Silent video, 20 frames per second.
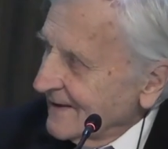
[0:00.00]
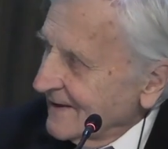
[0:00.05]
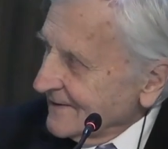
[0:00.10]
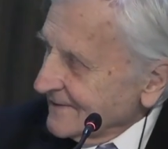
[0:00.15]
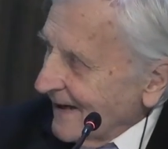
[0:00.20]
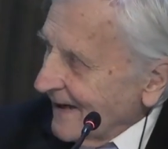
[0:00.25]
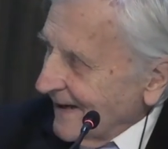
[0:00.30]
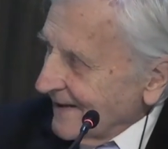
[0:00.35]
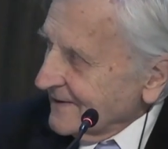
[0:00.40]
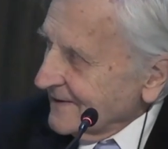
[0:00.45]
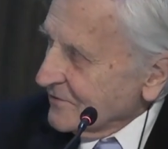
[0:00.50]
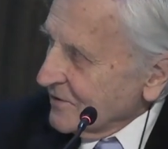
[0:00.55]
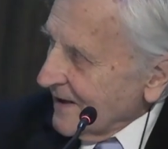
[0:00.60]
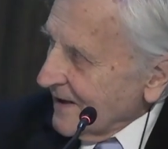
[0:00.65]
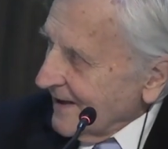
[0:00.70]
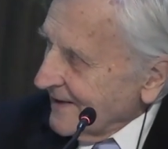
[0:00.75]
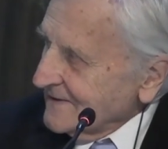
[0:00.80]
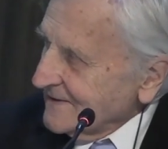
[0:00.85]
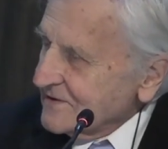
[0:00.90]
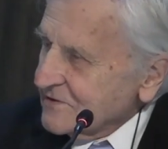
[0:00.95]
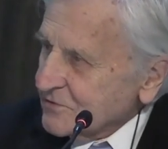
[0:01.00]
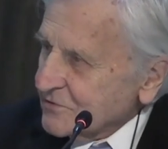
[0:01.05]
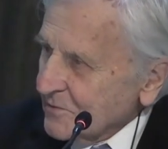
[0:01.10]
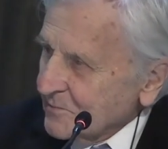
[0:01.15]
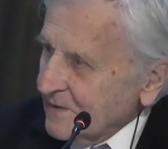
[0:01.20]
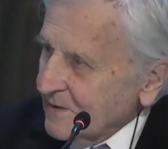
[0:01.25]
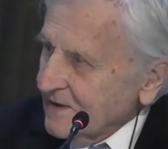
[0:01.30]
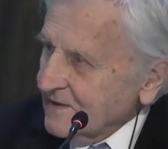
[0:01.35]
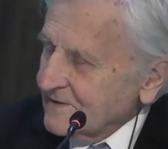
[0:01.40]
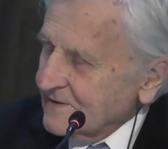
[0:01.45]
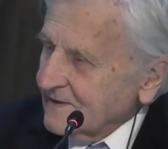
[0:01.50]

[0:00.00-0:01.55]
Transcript: and I, I, interpret